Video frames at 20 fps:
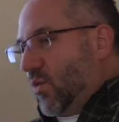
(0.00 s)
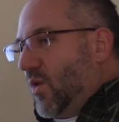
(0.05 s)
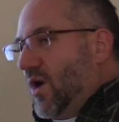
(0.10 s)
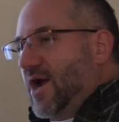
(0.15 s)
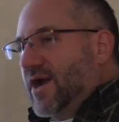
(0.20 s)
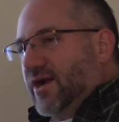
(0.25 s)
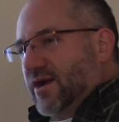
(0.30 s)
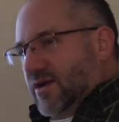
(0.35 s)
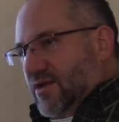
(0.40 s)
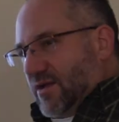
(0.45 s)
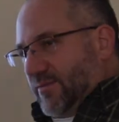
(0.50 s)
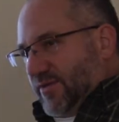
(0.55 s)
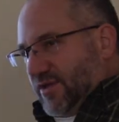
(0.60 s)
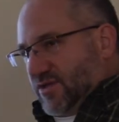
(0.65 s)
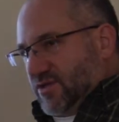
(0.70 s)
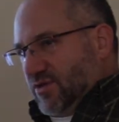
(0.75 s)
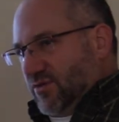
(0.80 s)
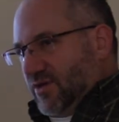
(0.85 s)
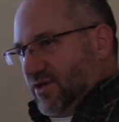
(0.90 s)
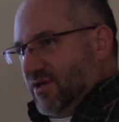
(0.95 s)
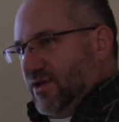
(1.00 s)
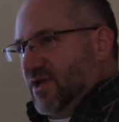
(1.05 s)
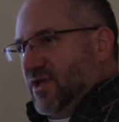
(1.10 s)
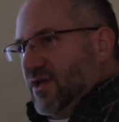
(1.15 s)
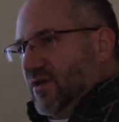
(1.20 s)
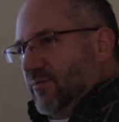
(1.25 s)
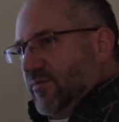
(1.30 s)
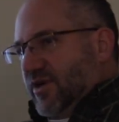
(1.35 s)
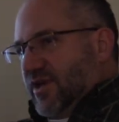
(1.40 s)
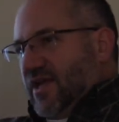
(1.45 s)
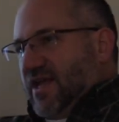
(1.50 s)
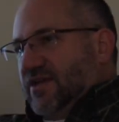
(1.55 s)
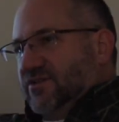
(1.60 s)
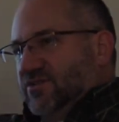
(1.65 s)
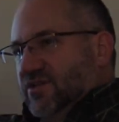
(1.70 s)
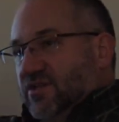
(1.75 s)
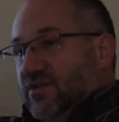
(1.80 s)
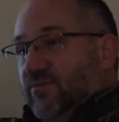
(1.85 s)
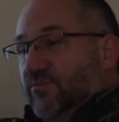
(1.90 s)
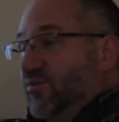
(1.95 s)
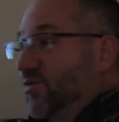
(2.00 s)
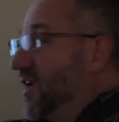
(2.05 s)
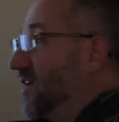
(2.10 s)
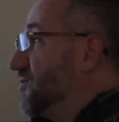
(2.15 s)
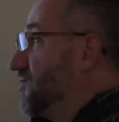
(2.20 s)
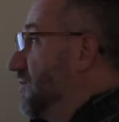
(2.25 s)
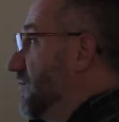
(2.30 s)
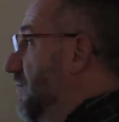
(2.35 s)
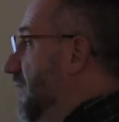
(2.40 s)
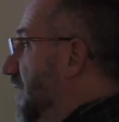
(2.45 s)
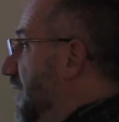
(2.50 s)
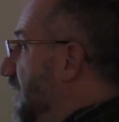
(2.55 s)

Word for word: a wire coming to it, but it has a compressor